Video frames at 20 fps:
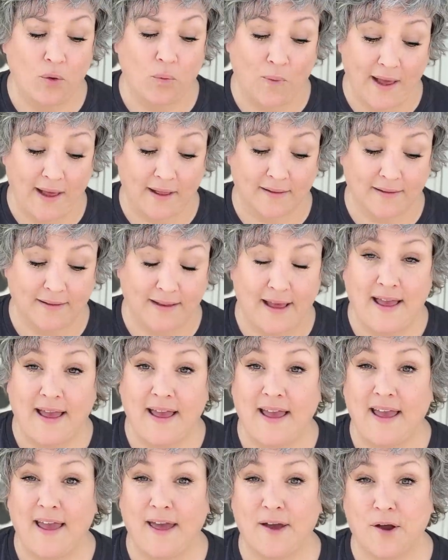Well,
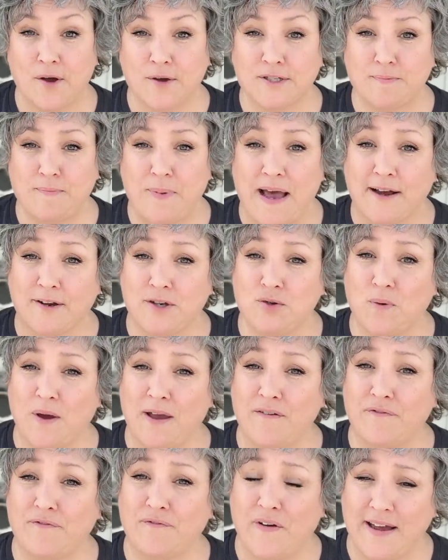it goes back to
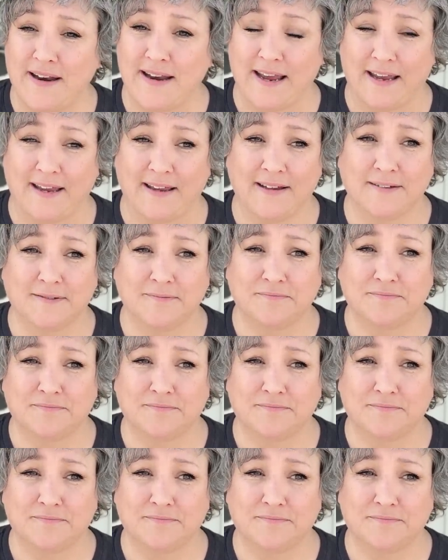a funny